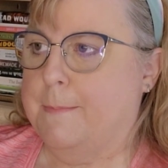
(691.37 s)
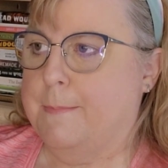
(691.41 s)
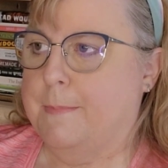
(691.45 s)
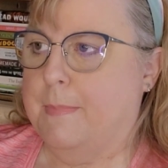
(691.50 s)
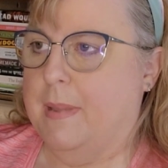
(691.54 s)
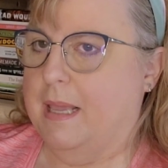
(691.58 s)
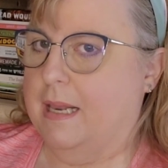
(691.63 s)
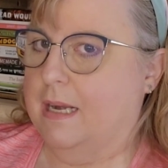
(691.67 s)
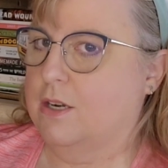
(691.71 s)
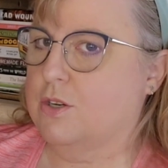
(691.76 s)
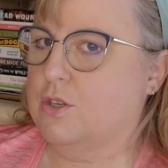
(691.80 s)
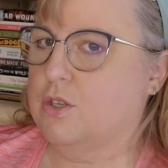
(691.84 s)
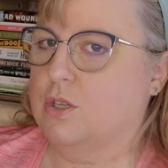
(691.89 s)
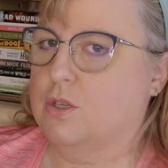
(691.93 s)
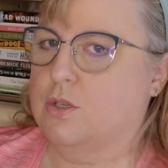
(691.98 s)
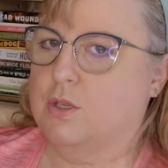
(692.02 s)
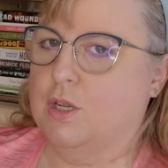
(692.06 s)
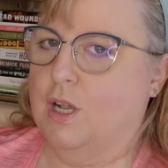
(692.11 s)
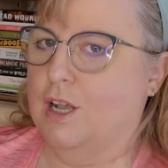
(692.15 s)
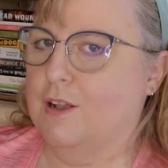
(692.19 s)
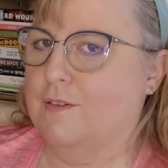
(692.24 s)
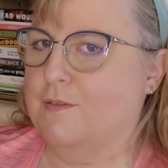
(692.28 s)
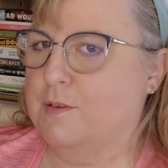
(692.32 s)
manage to
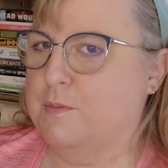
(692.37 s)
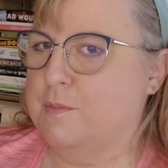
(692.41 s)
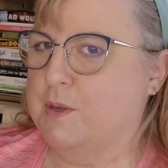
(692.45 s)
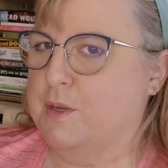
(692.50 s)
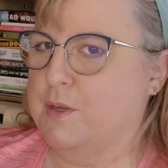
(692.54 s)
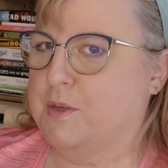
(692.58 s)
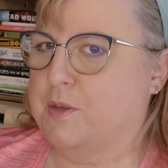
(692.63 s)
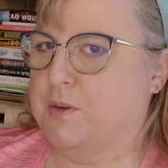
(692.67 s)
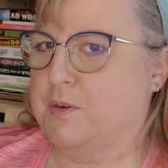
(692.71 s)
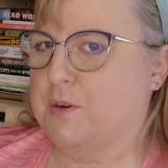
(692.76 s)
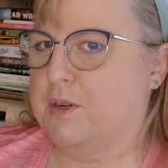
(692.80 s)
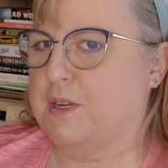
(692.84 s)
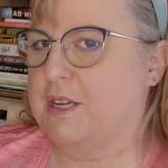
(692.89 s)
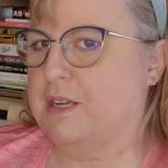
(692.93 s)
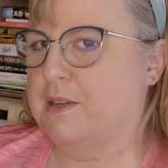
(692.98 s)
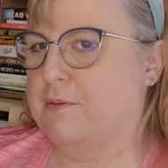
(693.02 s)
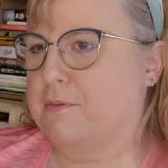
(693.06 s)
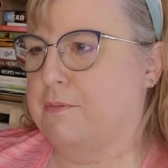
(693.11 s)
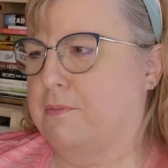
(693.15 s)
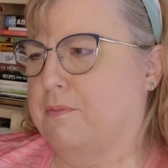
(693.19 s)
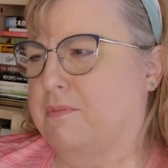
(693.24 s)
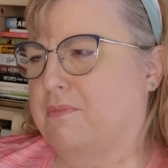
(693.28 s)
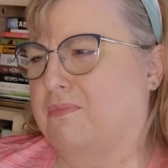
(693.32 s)
solve a
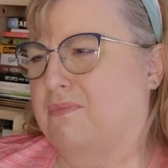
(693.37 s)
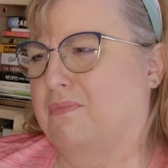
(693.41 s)
mystery